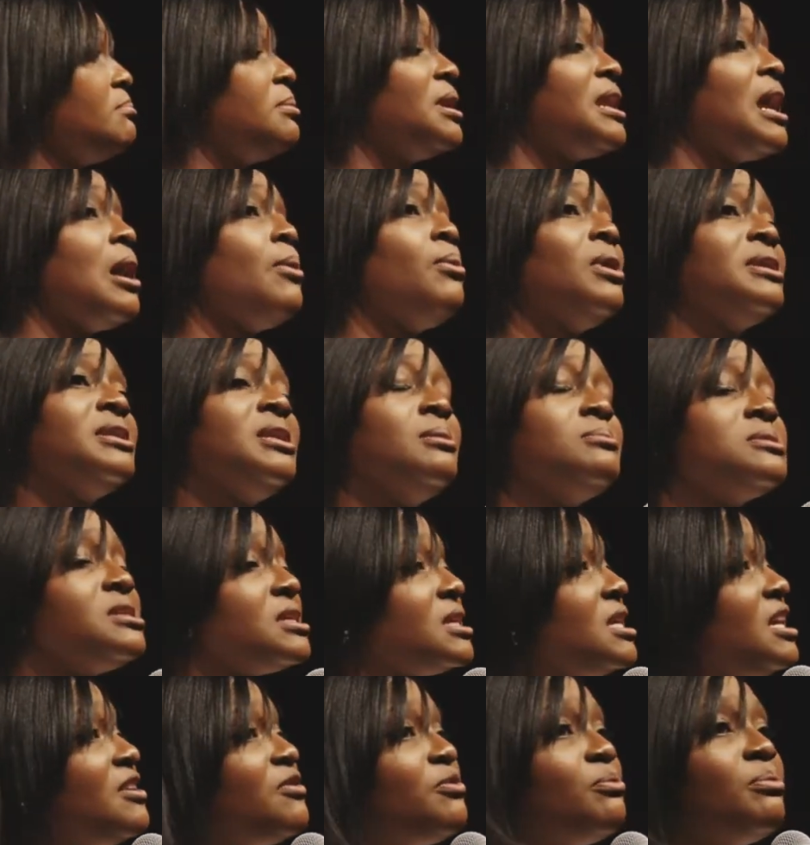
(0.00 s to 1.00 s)
But I want them to
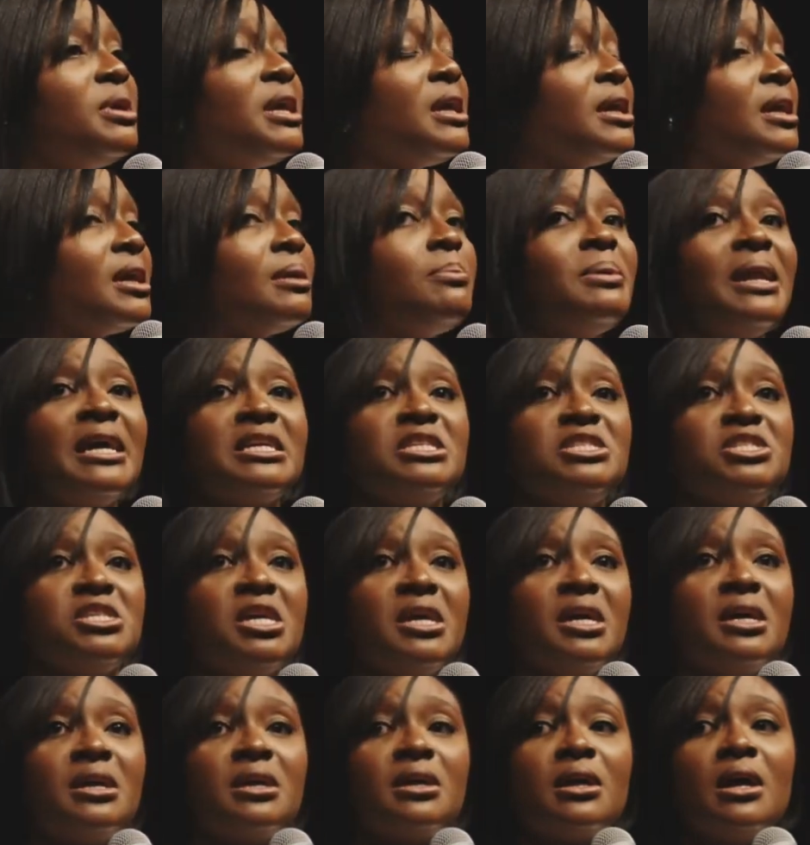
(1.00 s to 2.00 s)
give me a blank
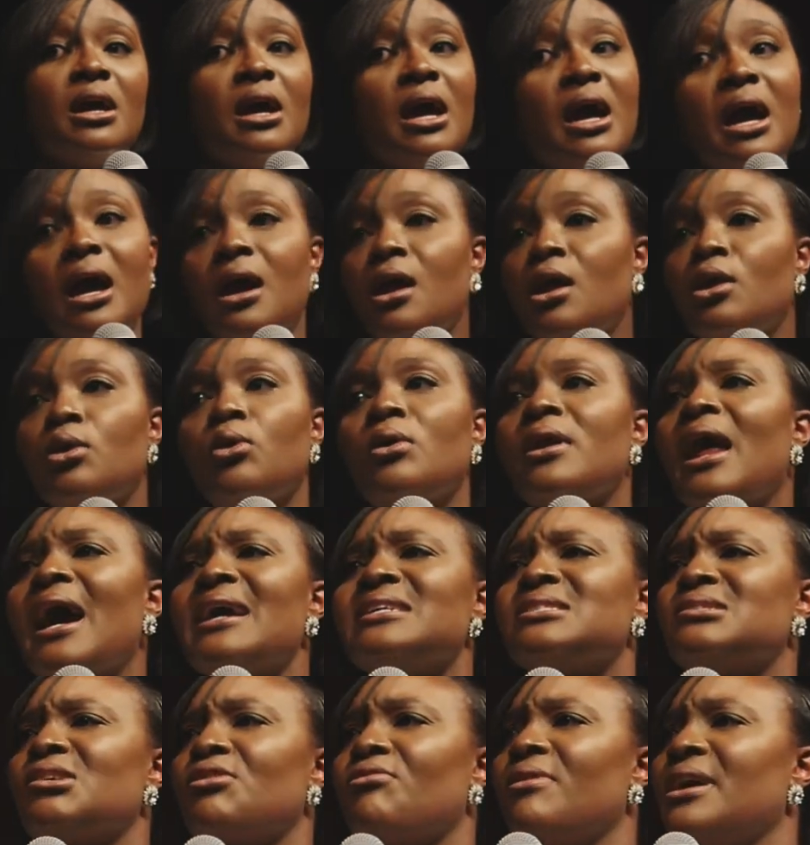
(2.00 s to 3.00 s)
check. Lord, I
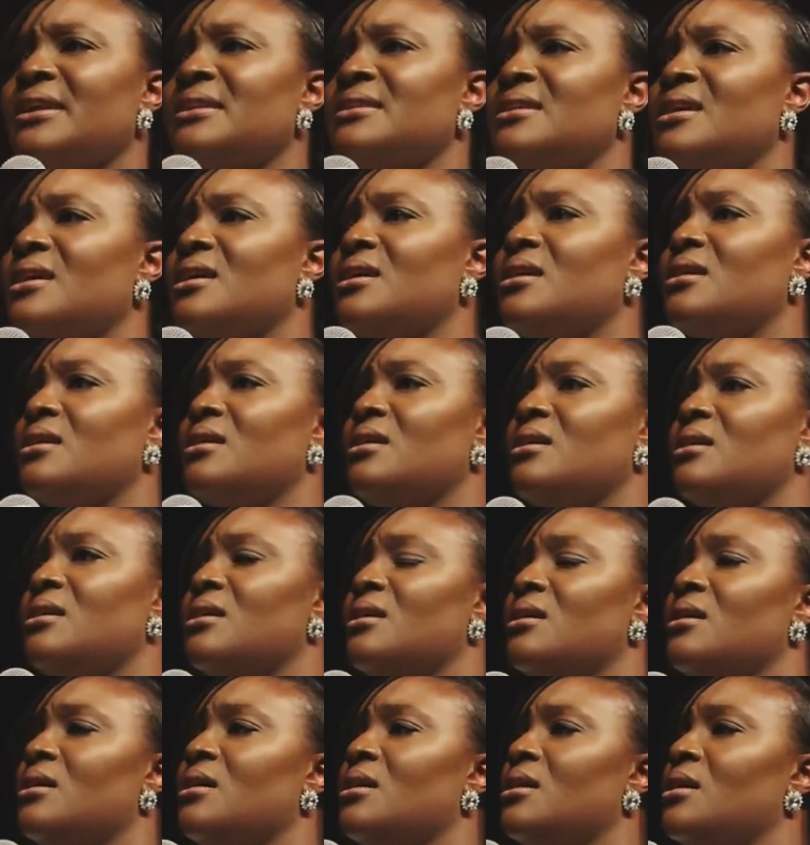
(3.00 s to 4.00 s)
surrender.
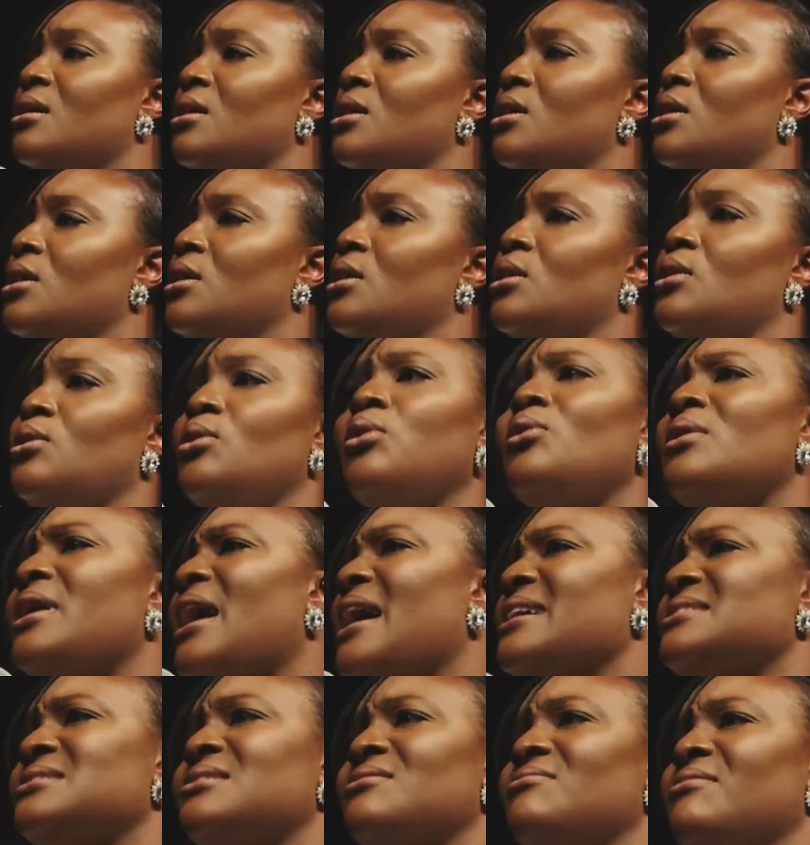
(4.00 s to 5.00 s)
Lord,
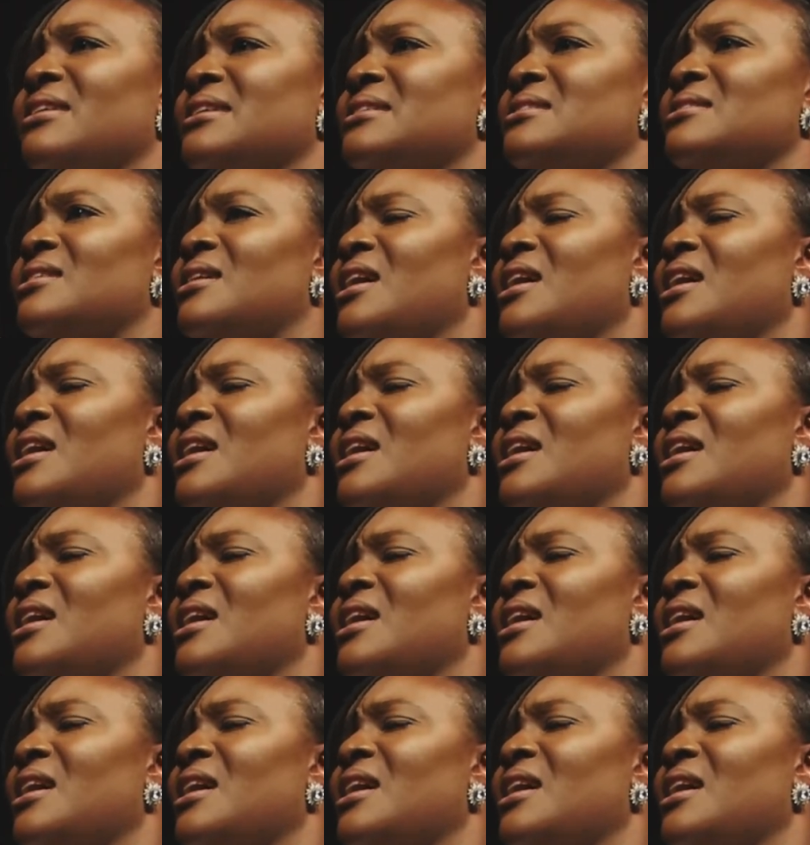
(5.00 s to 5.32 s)
I surrender.